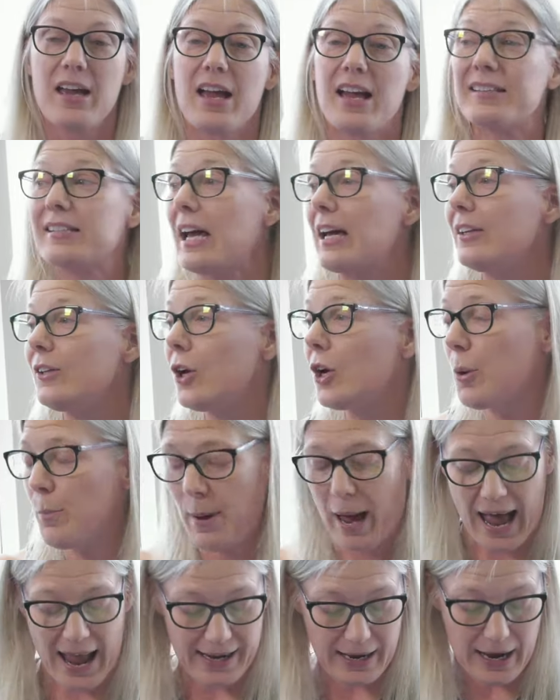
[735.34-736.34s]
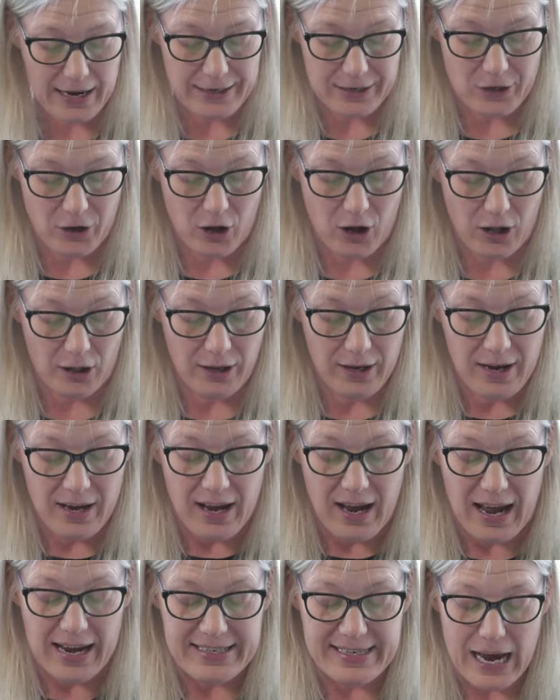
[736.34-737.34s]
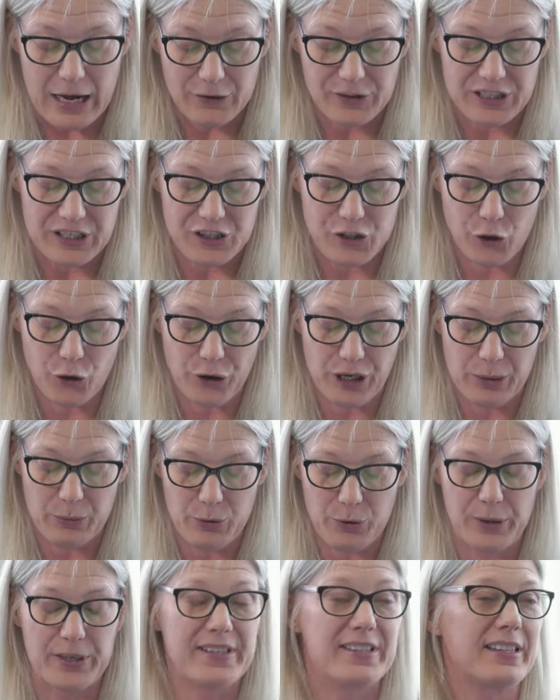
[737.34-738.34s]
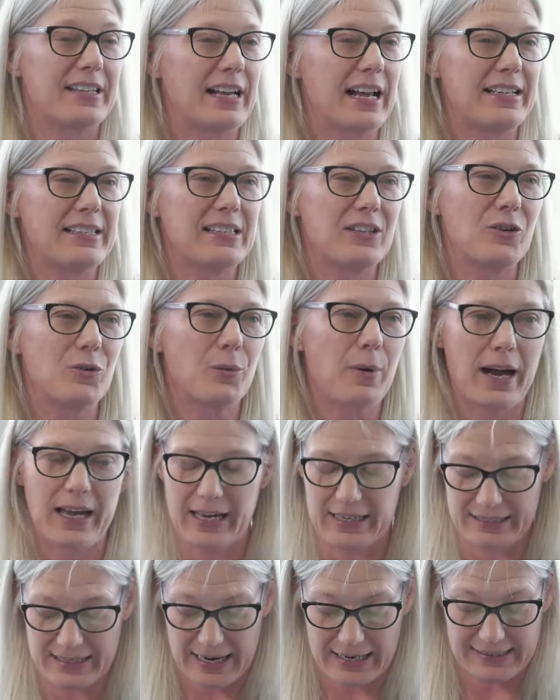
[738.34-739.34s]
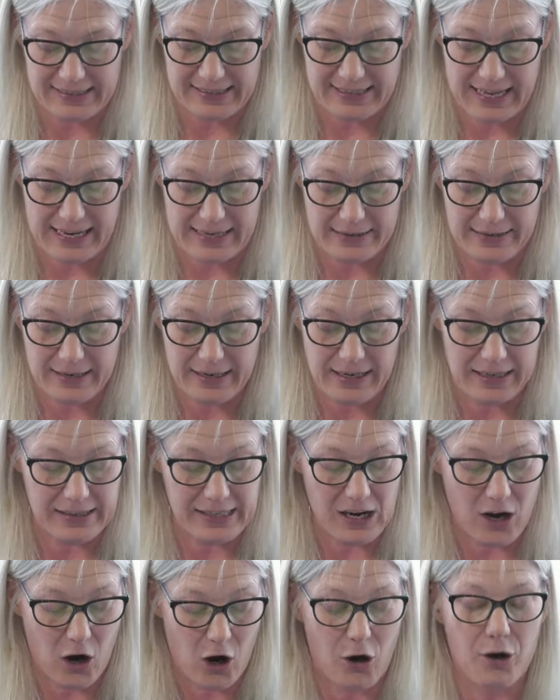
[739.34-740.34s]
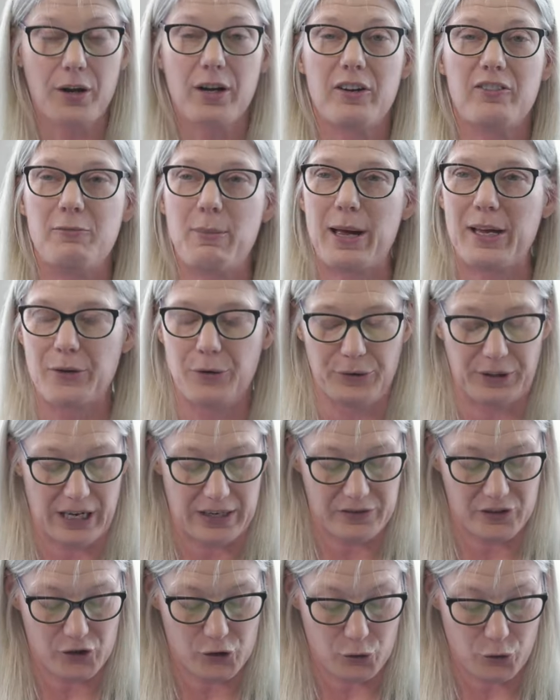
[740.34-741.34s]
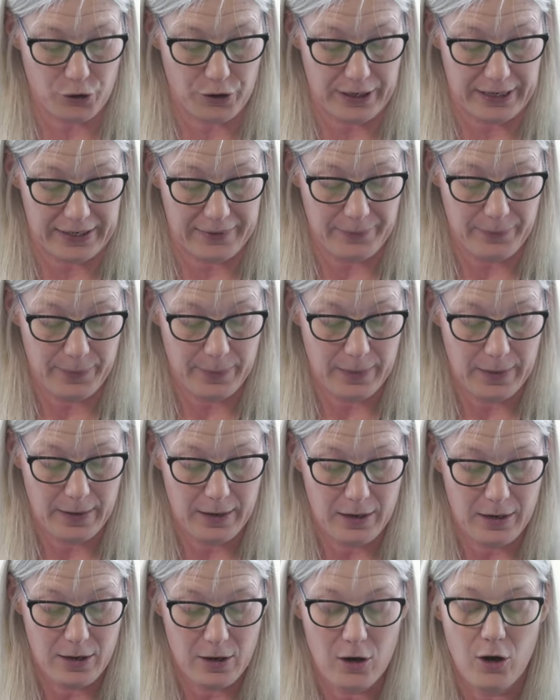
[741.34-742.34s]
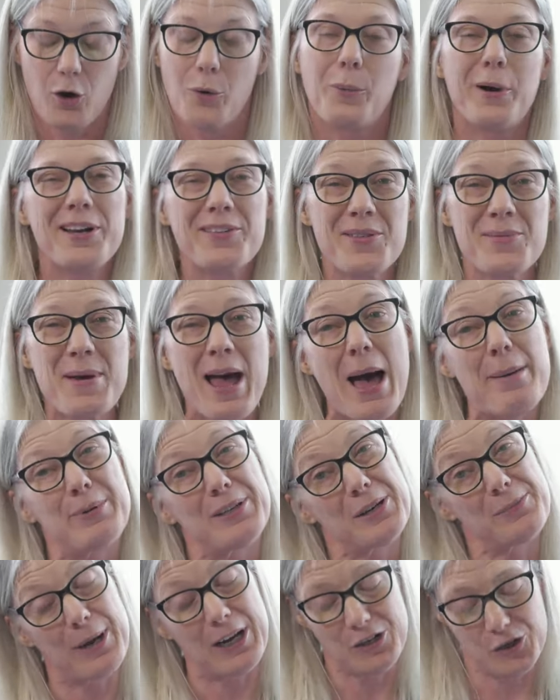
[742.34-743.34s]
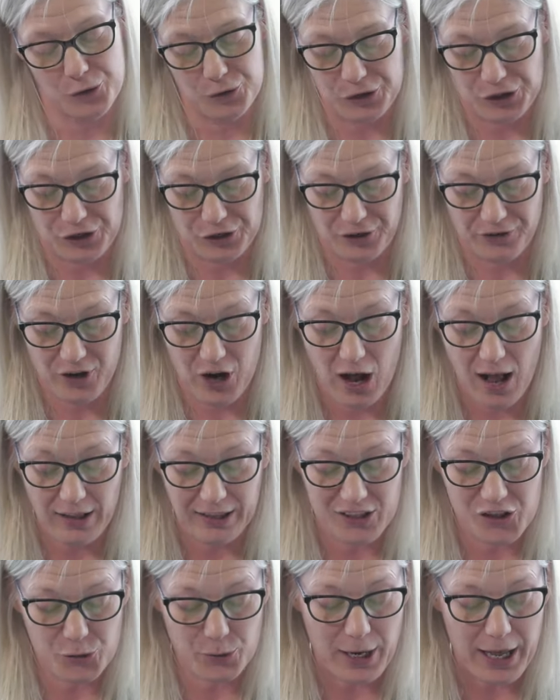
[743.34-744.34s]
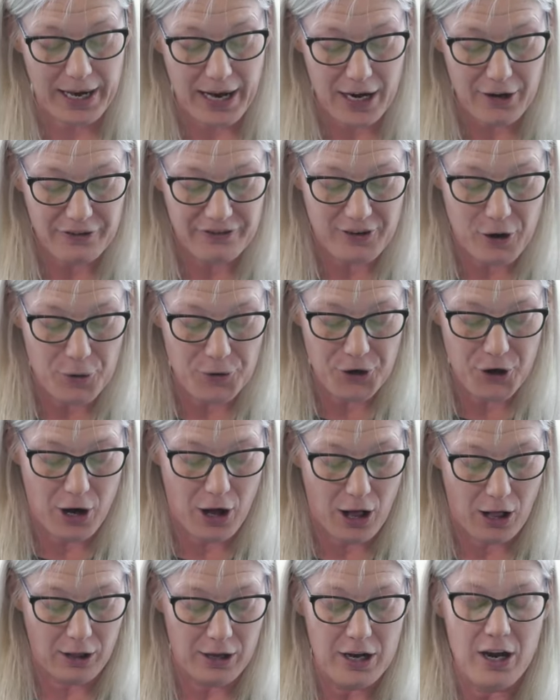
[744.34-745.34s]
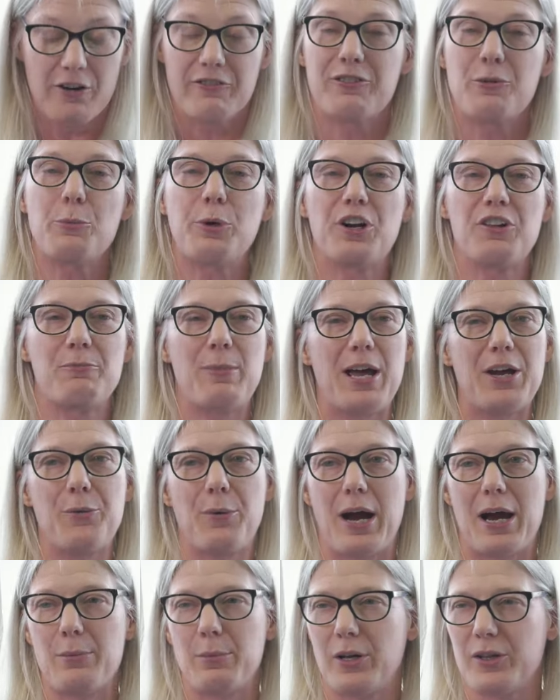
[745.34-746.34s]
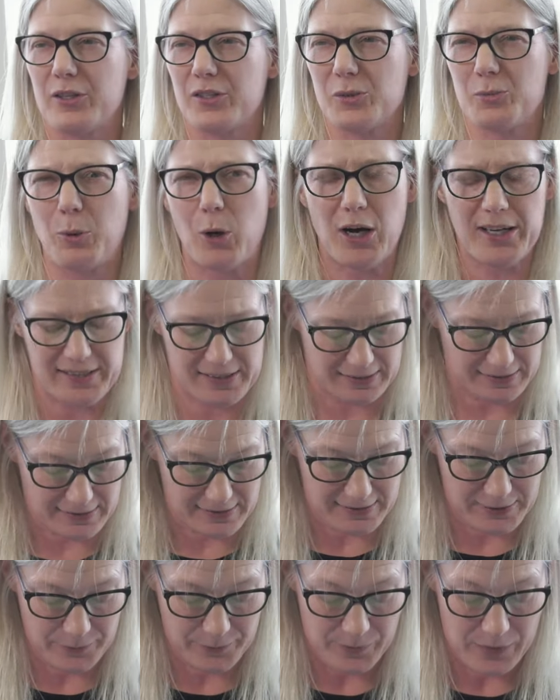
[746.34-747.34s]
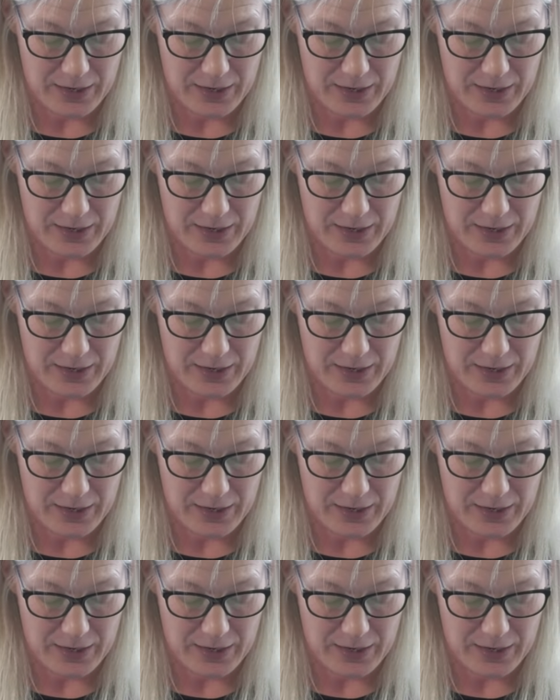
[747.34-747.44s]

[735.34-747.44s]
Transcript: As I look back on it all, I now see turning points that I didn't recognize then in the arc of my own life story. One of them happened in my junior year of college when I got a phone call from one of my grandmother's bosses.